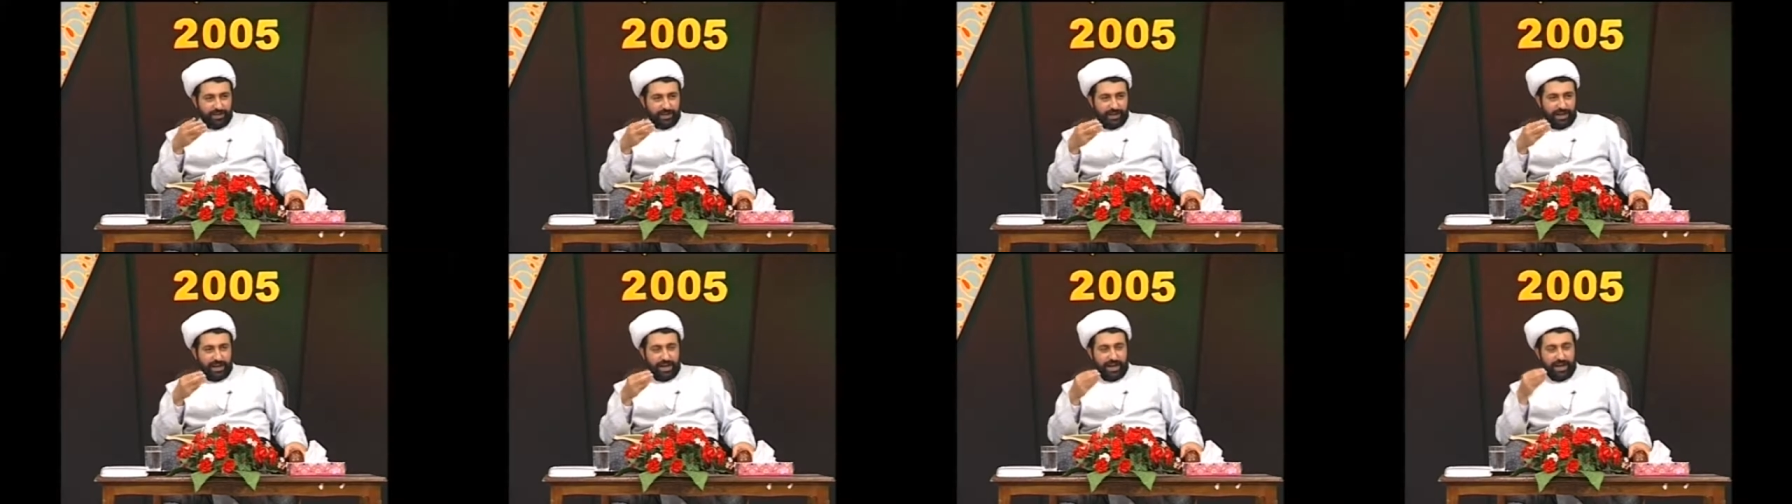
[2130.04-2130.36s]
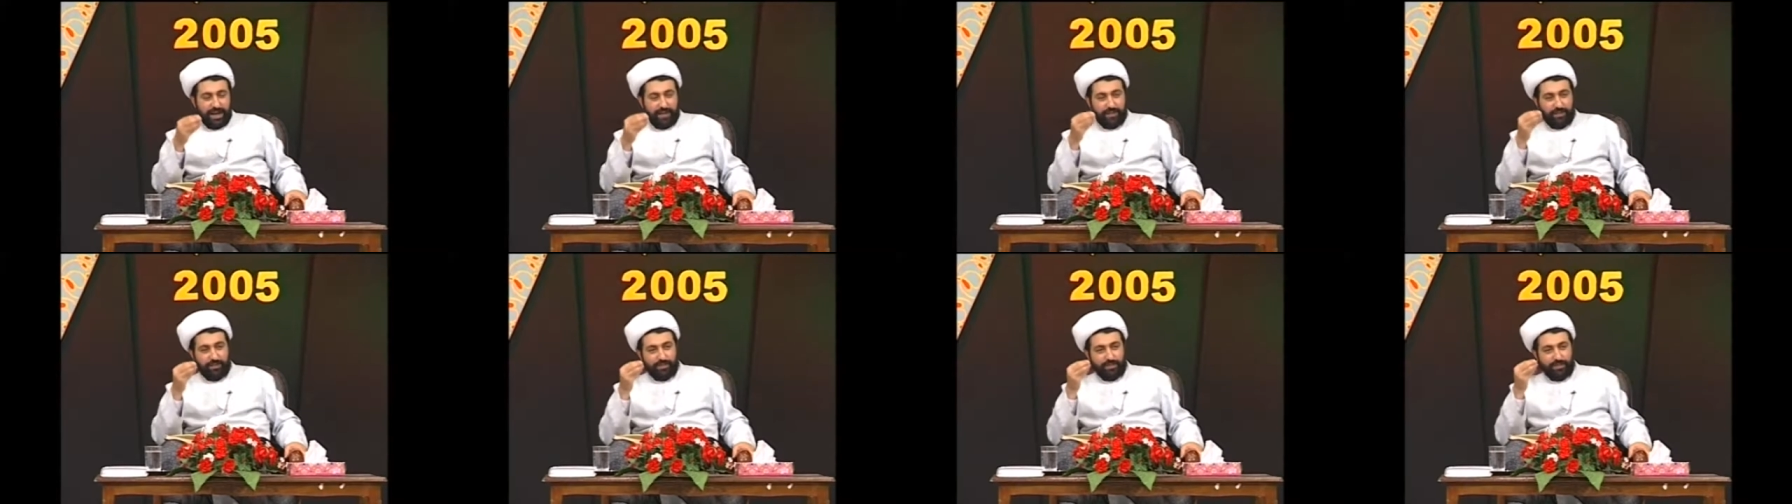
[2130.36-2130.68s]

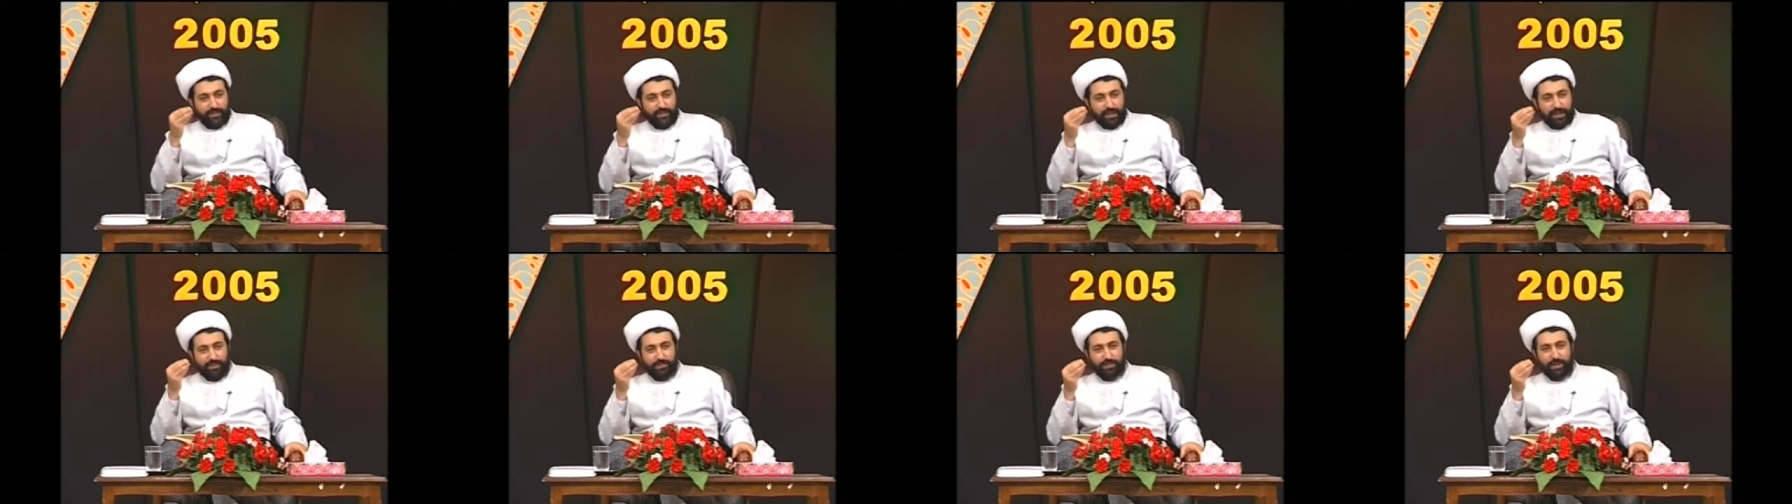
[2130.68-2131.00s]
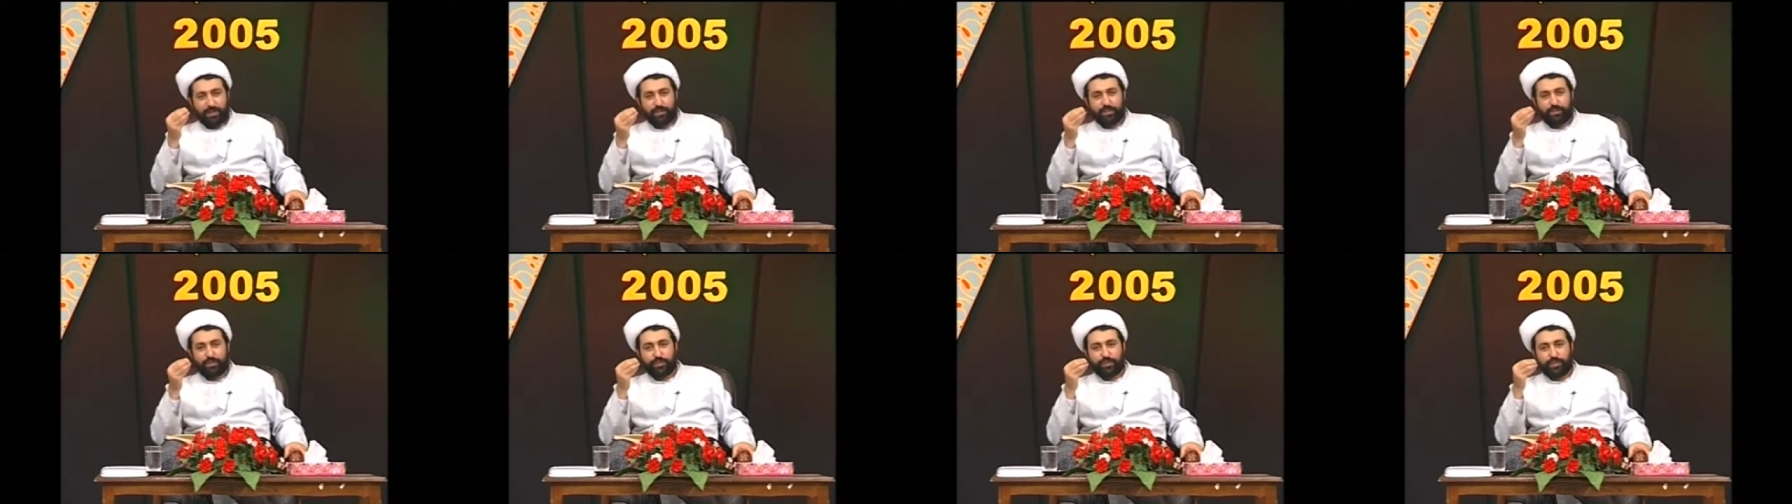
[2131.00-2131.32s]
and
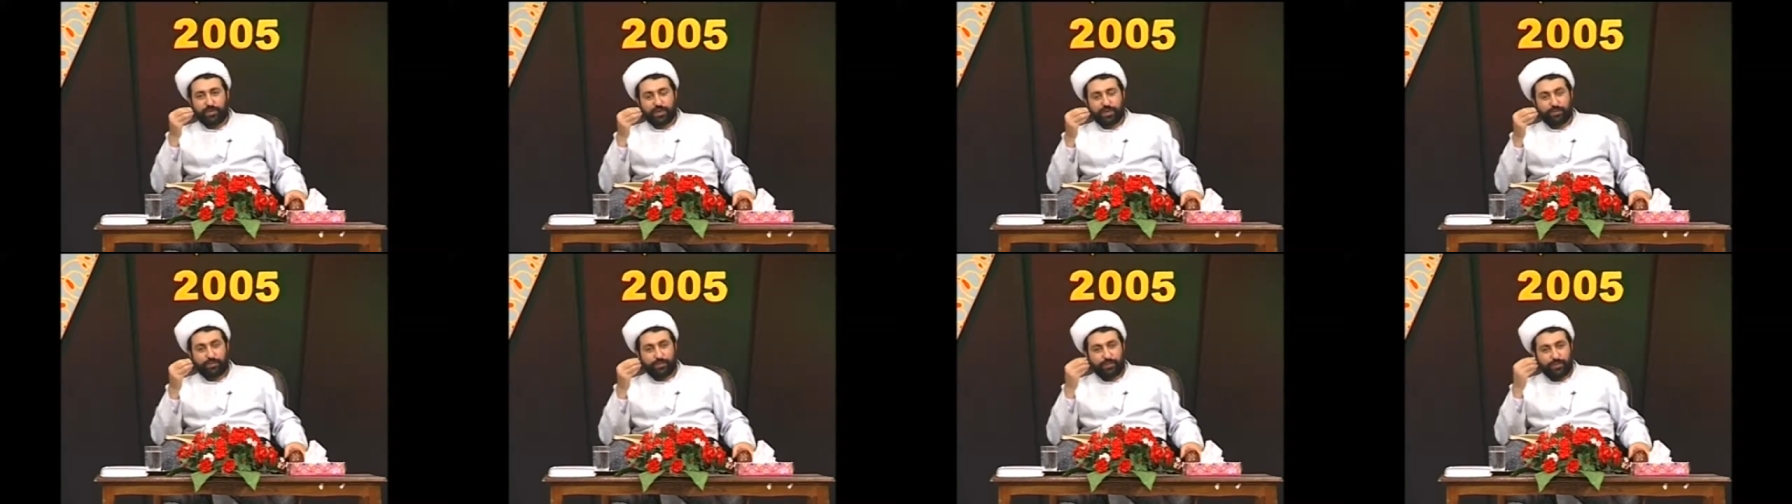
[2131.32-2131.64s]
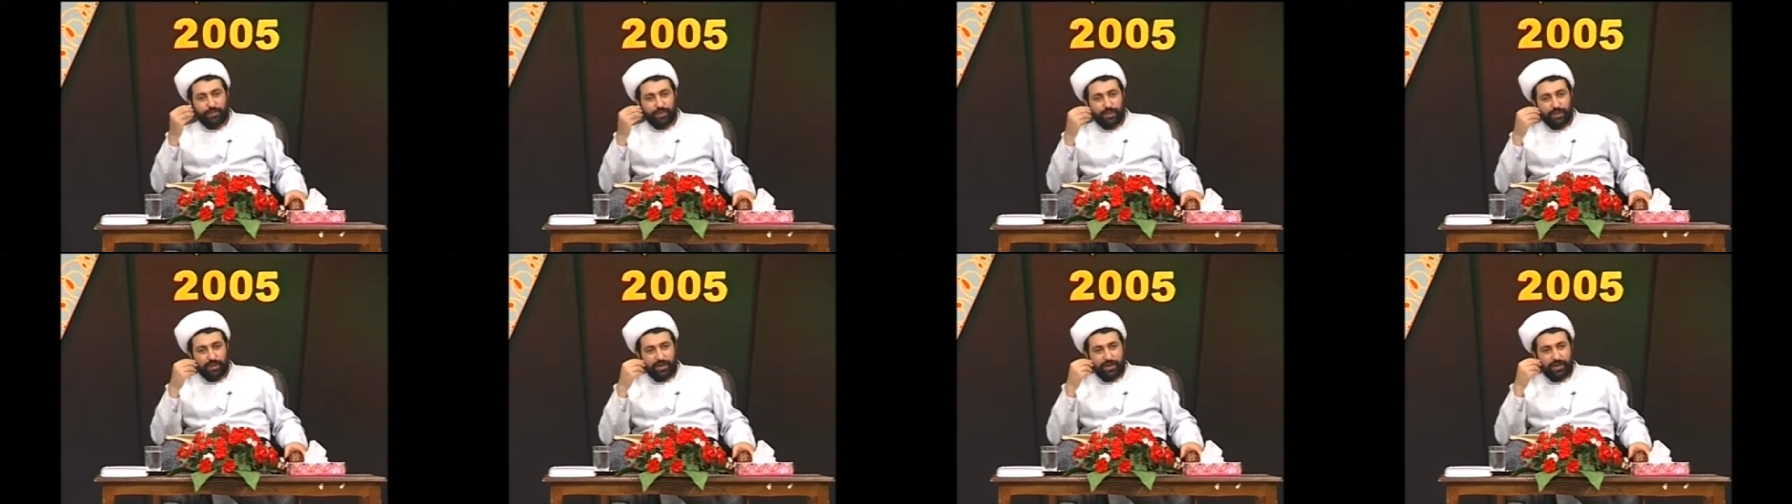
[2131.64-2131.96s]
sometimes putting
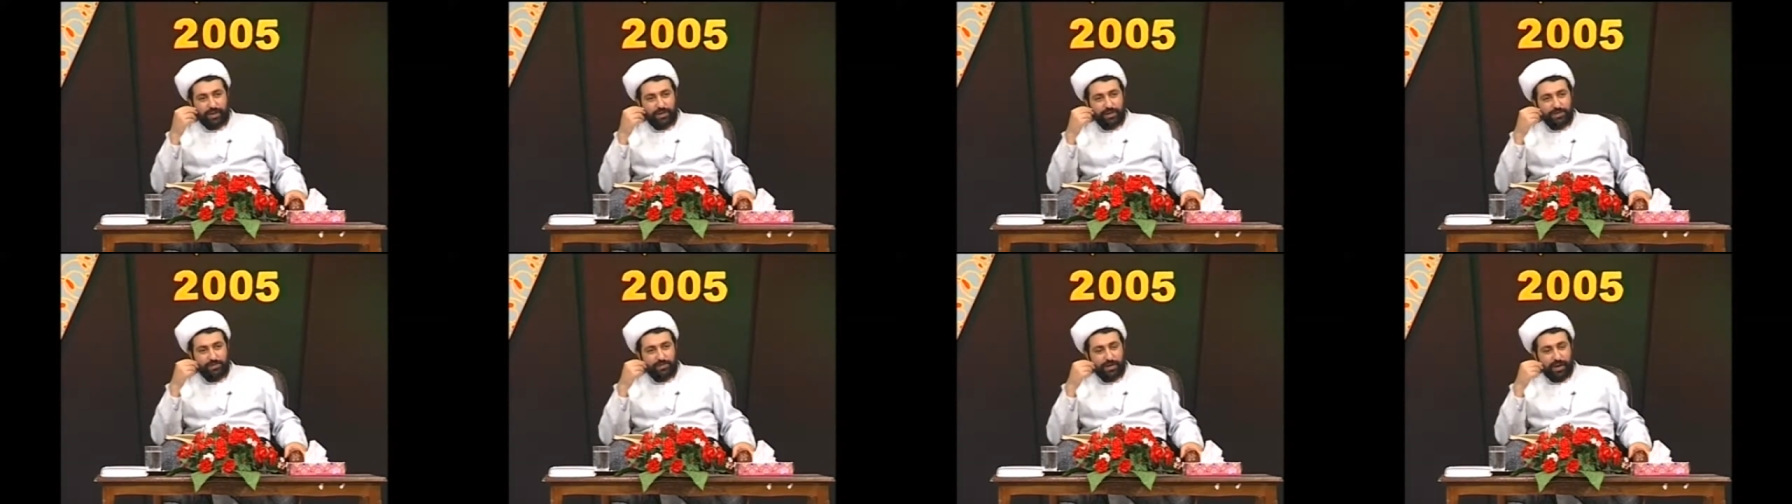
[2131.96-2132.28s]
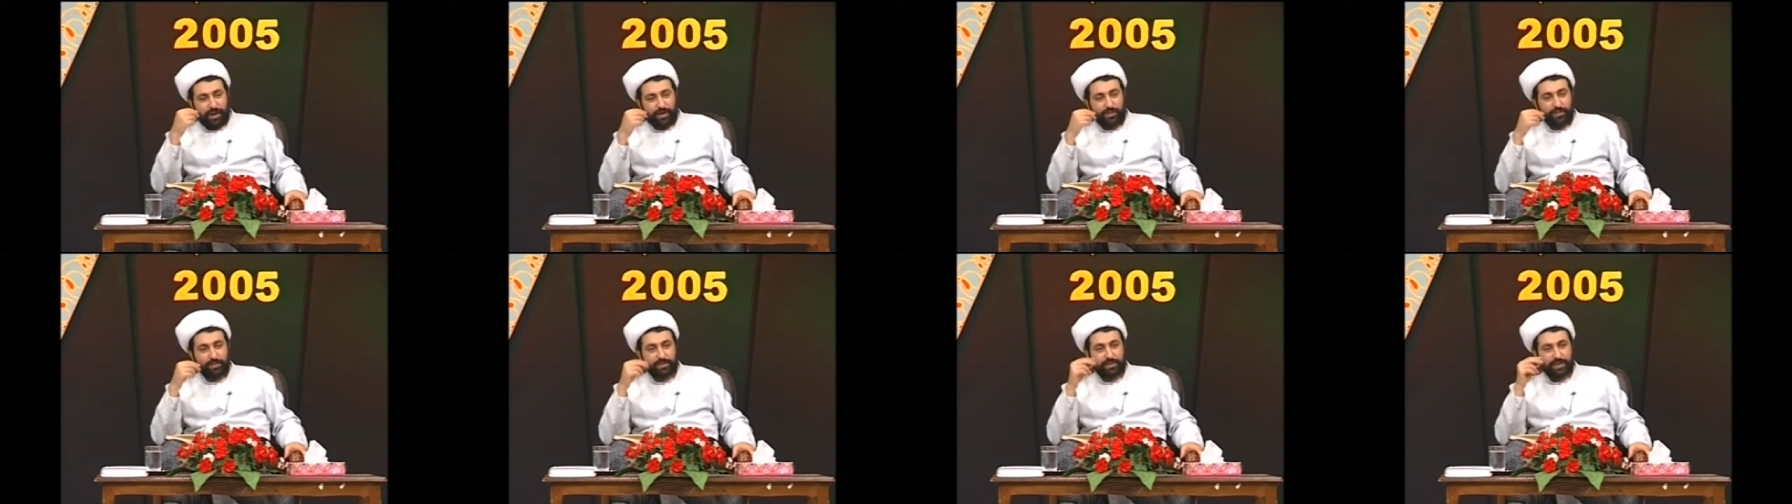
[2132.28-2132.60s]
food in his
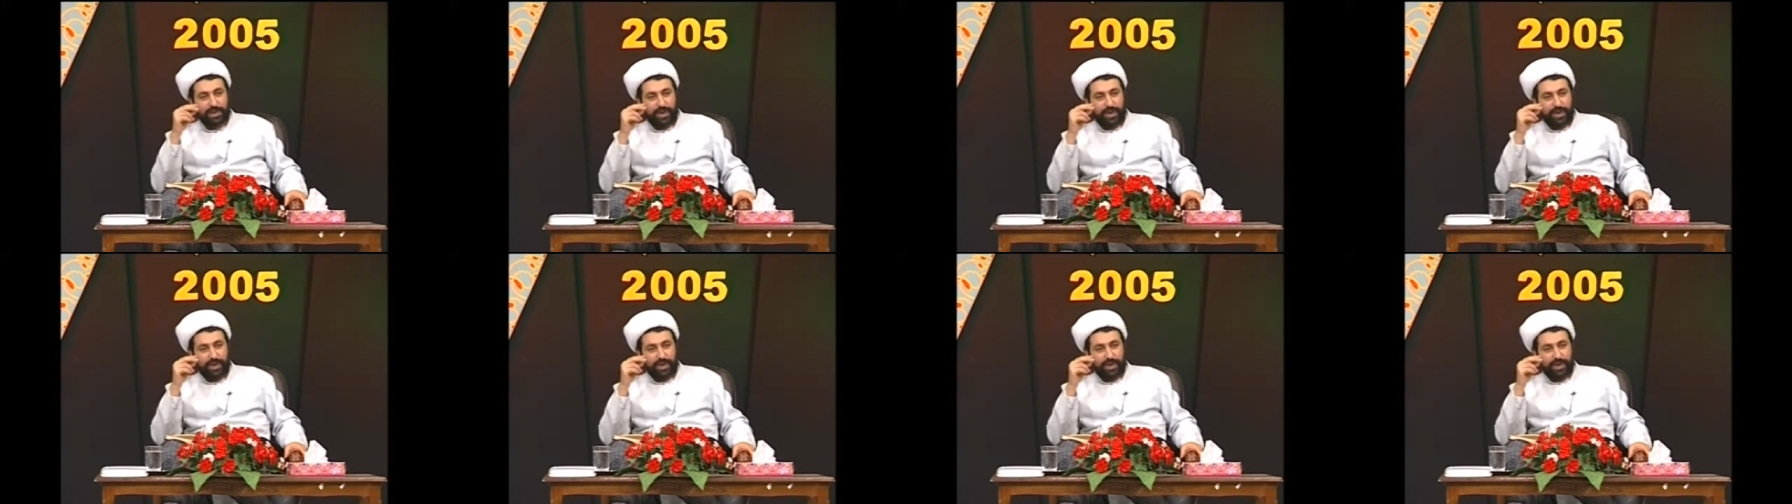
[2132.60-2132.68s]
mouth